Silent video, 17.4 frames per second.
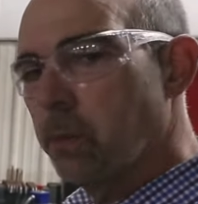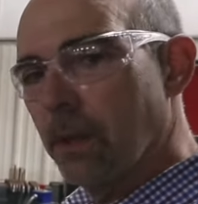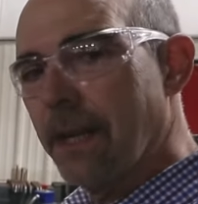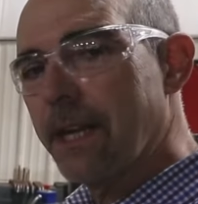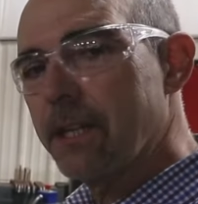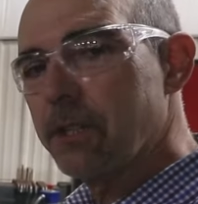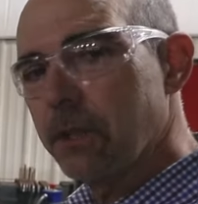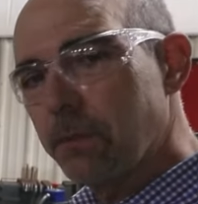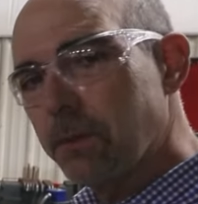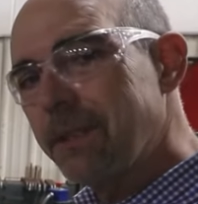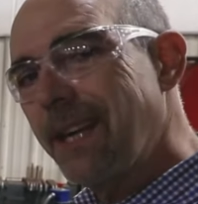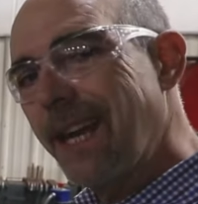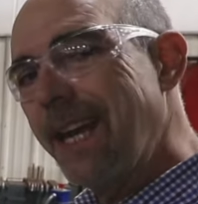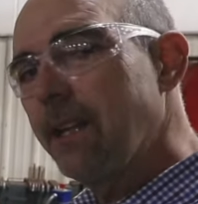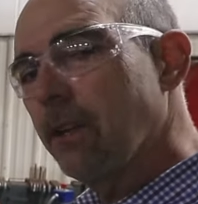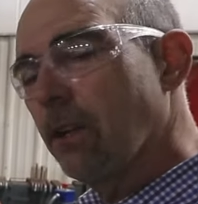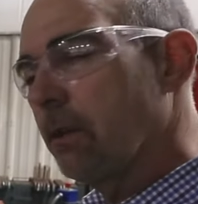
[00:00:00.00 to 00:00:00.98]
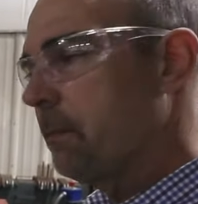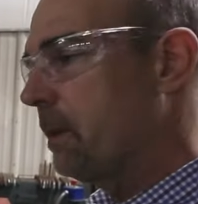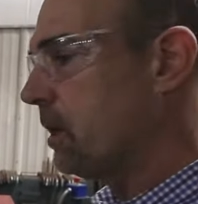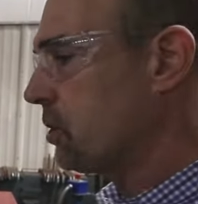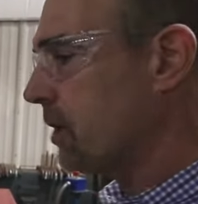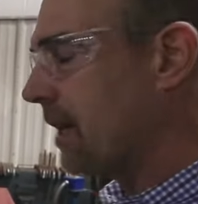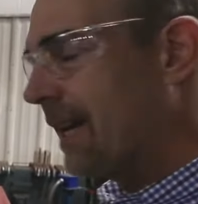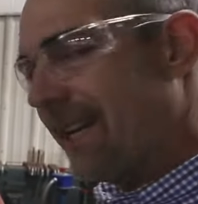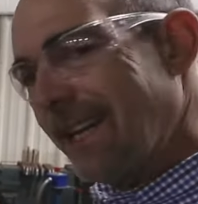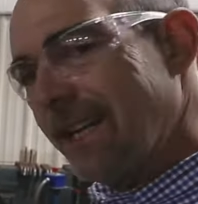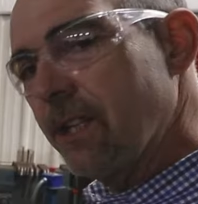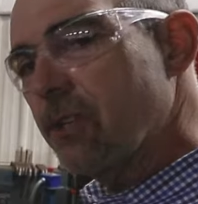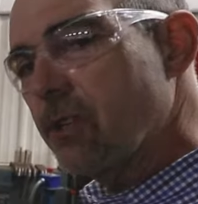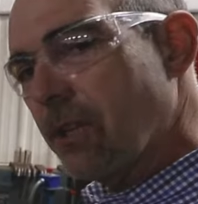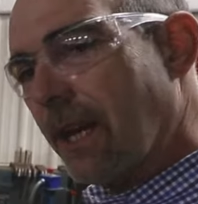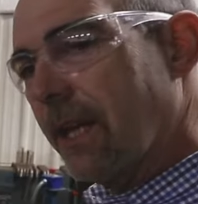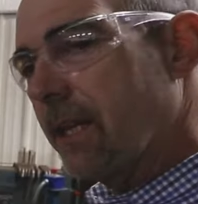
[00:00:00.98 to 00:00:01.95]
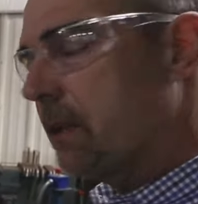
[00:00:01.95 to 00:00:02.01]
will actually retain a little bit of shot
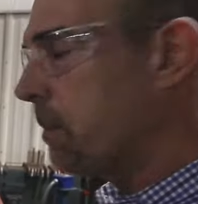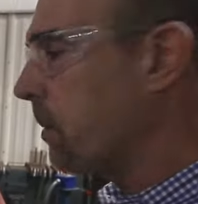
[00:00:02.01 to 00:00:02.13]
inside the